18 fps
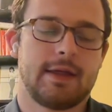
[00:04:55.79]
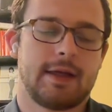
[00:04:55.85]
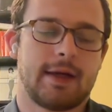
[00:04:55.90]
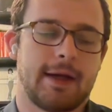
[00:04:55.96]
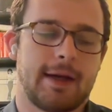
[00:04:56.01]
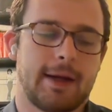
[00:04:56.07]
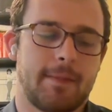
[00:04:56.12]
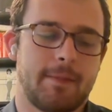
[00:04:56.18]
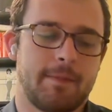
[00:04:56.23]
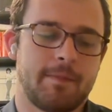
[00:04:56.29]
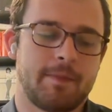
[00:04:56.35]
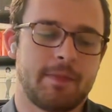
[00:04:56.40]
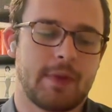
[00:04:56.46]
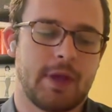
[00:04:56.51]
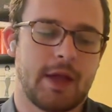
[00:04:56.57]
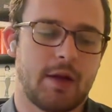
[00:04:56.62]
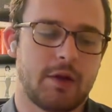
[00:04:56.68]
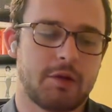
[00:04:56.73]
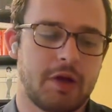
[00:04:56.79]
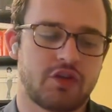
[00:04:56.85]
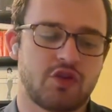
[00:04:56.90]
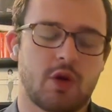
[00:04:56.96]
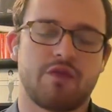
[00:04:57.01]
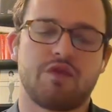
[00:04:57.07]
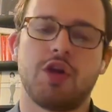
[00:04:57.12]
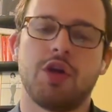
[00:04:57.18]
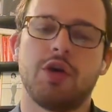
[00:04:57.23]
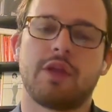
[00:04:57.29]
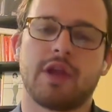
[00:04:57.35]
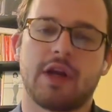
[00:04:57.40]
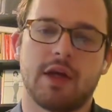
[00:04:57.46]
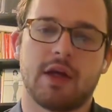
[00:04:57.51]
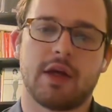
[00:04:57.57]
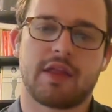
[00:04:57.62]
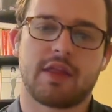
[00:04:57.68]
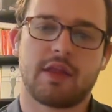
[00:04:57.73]
And I sort of knew
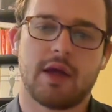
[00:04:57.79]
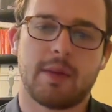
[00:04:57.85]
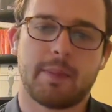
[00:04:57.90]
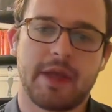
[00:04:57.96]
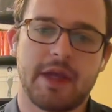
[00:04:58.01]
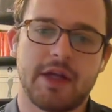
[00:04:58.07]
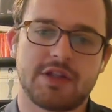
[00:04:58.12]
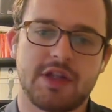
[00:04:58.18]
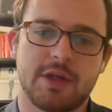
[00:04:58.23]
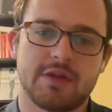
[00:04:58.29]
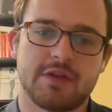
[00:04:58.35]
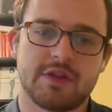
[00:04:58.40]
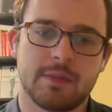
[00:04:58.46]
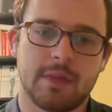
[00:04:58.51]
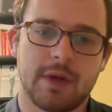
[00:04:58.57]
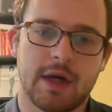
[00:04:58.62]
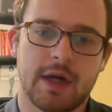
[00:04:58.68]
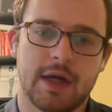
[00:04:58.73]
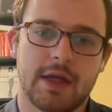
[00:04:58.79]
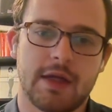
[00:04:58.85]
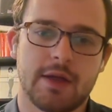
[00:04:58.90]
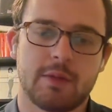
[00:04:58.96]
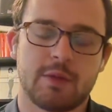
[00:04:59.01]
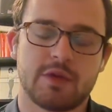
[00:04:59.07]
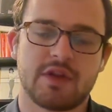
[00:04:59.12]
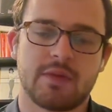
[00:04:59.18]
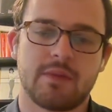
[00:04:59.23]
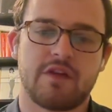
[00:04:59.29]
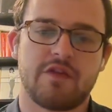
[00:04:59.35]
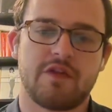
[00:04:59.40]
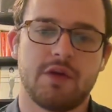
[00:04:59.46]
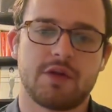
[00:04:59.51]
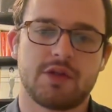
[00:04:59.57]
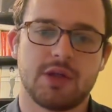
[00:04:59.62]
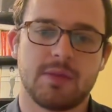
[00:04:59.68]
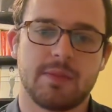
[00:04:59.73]
that a PhD was in my
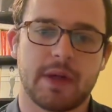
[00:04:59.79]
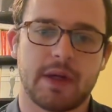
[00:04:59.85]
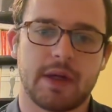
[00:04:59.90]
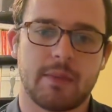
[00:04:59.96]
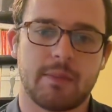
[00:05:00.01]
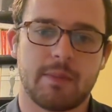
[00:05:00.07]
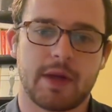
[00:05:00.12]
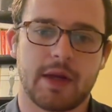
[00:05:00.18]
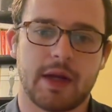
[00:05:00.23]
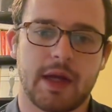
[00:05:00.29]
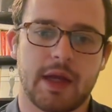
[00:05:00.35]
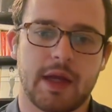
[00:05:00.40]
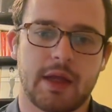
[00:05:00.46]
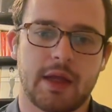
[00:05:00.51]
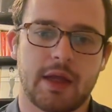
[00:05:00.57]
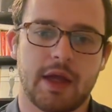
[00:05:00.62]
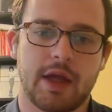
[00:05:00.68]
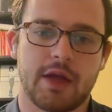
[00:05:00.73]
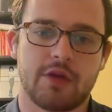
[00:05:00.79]
future, but I